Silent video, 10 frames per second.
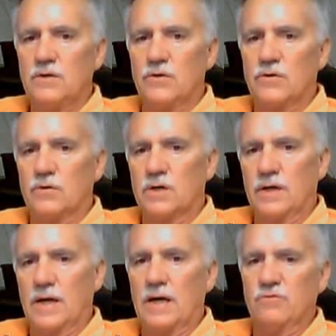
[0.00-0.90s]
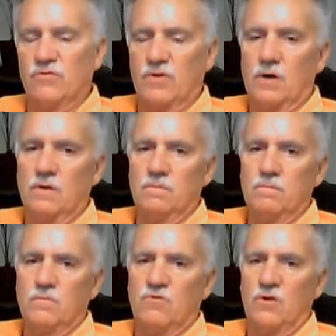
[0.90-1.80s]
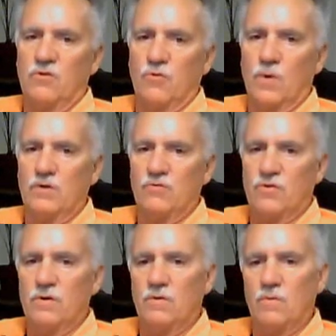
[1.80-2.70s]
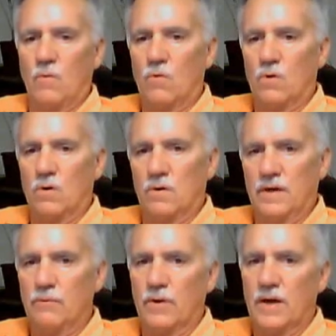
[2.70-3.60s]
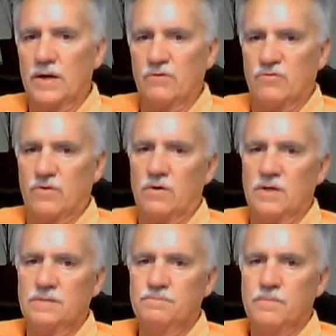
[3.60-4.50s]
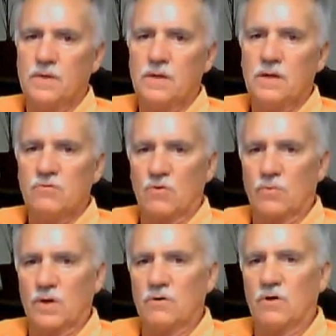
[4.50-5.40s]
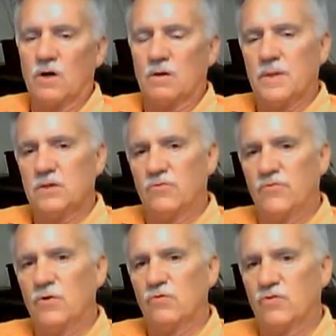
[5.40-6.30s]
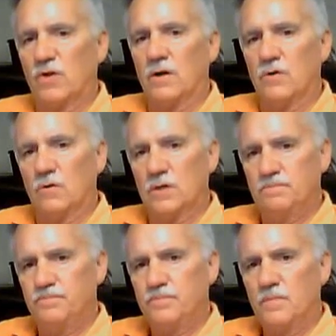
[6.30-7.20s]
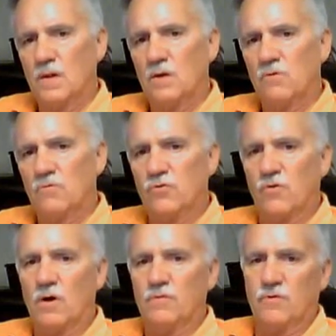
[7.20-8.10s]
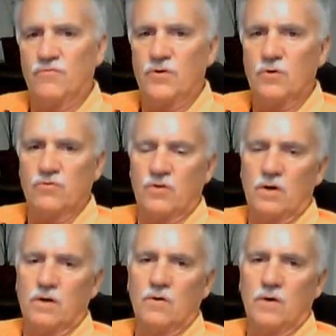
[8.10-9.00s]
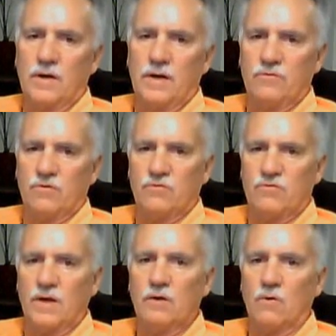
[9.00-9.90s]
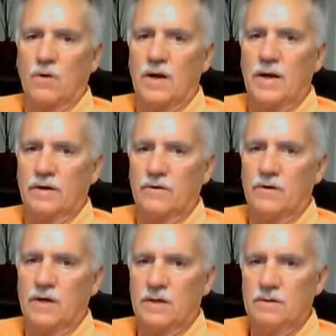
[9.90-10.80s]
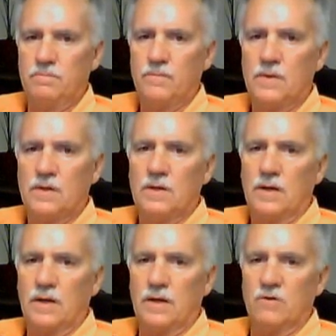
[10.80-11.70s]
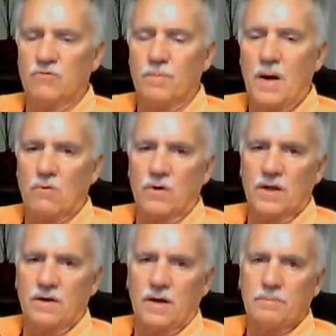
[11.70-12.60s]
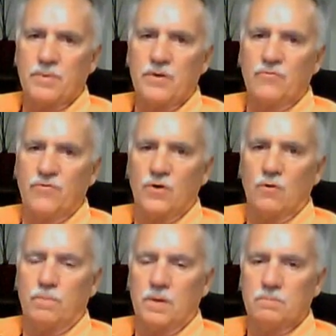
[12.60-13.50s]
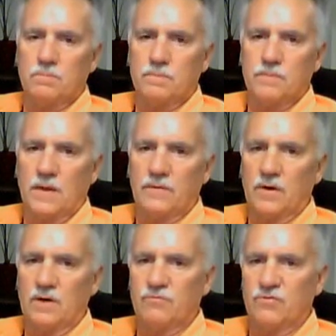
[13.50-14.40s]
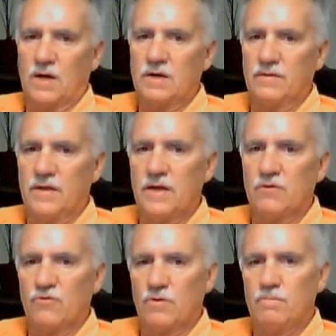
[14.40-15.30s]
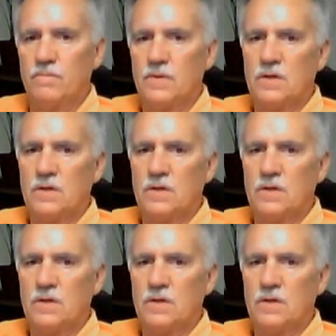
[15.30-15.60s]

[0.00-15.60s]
your non-start situation or erratic starting. So we're going to talk about the fuel solenoid. First off, the fuel solenoid has a single connector on it and is mounted on top of your fuel pump on the left side of the engine.